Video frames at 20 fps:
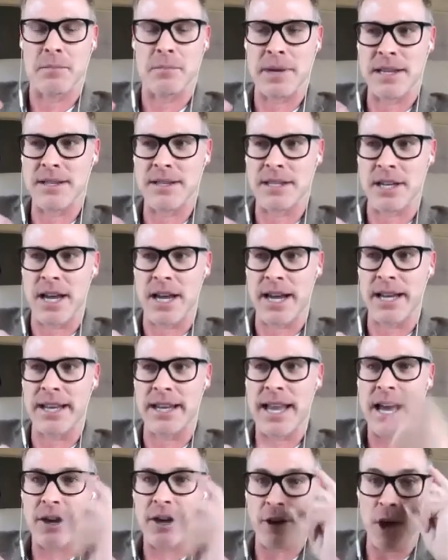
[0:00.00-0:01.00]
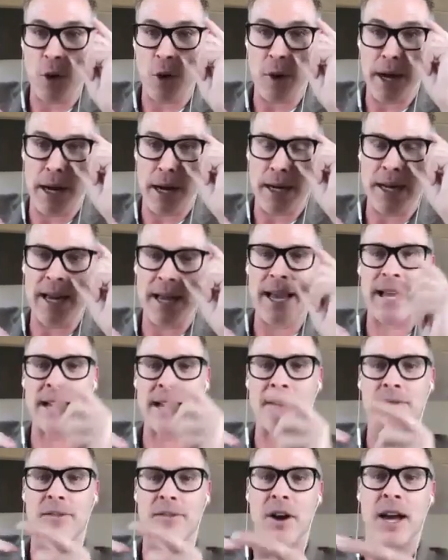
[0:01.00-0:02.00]
means that I can now go out,
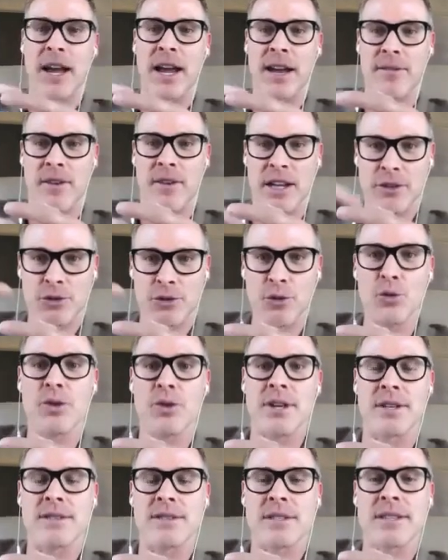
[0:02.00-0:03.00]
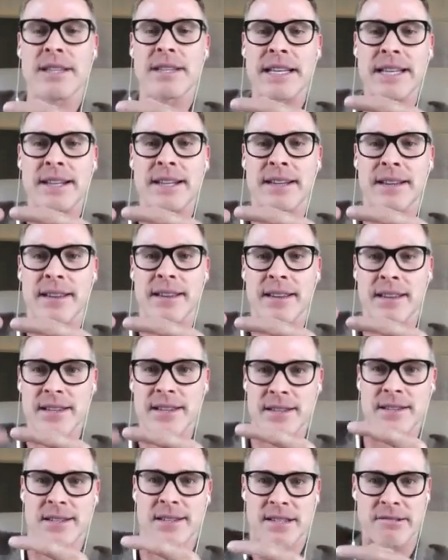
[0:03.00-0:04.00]
and if I do this, then
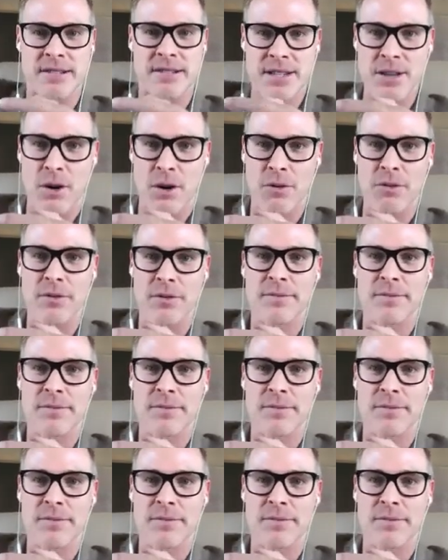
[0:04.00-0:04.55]
this is the result.